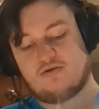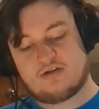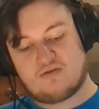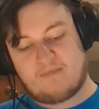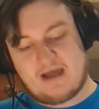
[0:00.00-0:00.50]

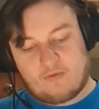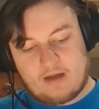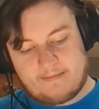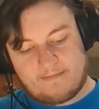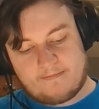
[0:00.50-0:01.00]
because no matter
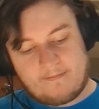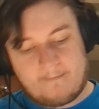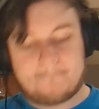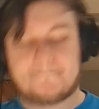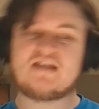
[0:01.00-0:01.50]
what,
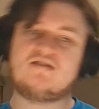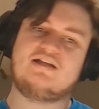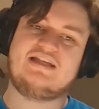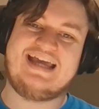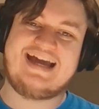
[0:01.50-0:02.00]

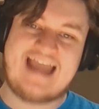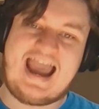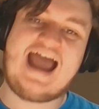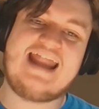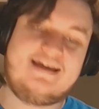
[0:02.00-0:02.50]
you
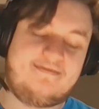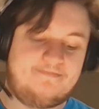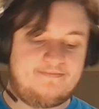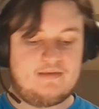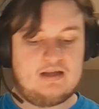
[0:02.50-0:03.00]
got it.
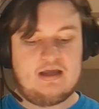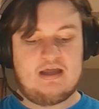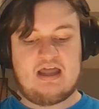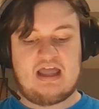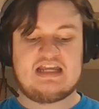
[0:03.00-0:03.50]

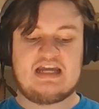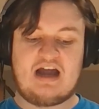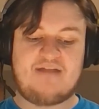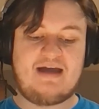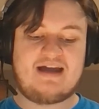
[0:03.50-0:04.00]
And you
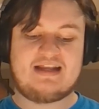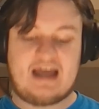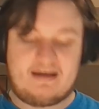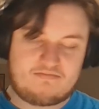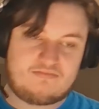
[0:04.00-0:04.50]
automatically
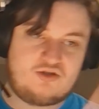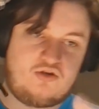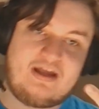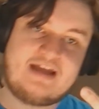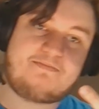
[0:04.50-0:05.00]
got 2
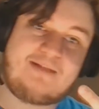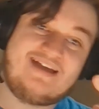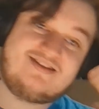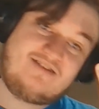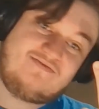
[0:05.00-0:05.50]
land to play
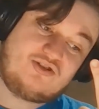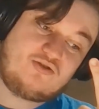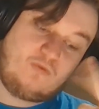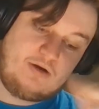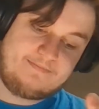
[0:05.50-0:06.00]
instead of just
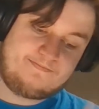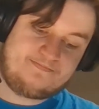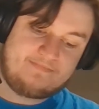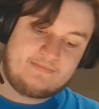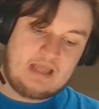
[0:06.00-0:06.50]
1.
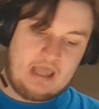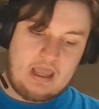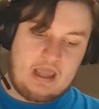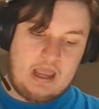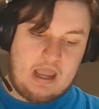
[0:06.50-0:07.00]

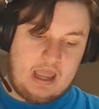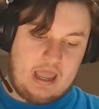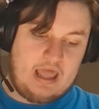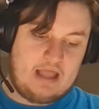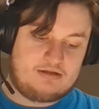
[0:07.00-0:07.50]

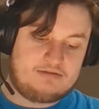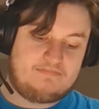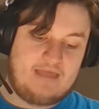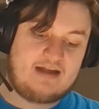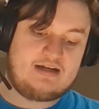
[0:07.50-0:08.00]
And
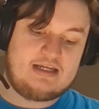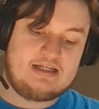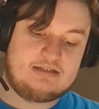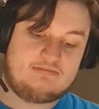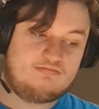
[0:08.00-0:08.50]
that
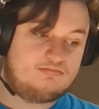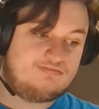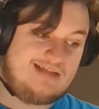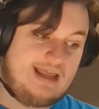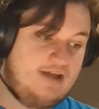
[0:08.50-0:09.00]
is
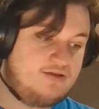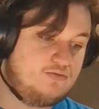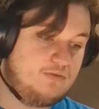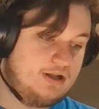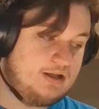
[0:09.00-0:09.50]
it,
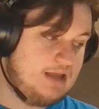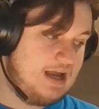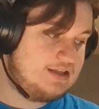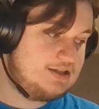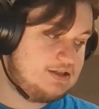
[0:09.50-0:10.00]
really.
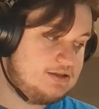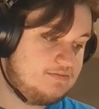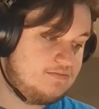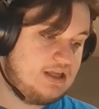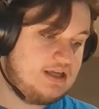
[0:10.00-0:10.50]
That's
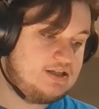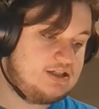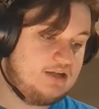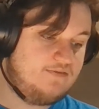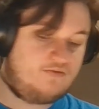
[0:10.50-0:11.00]
the
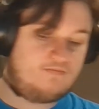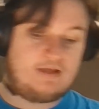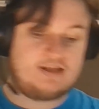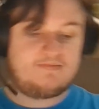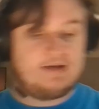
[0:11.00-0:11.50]
Sliver.
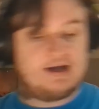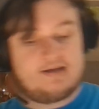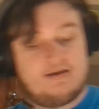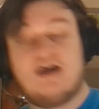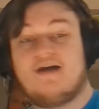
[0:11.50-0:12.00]
That's
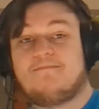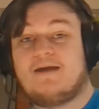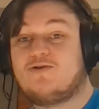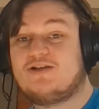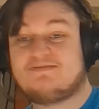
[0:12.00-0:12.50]
my
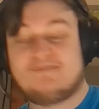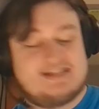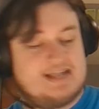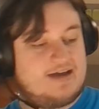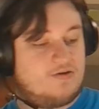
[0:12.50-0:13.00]
Christmas
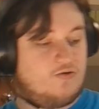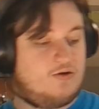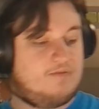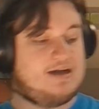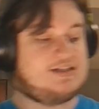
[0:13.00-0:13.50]
deck
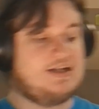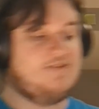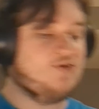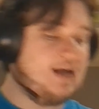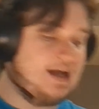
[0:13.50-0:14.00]
or my
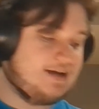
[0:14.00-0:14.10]
Sliver deck.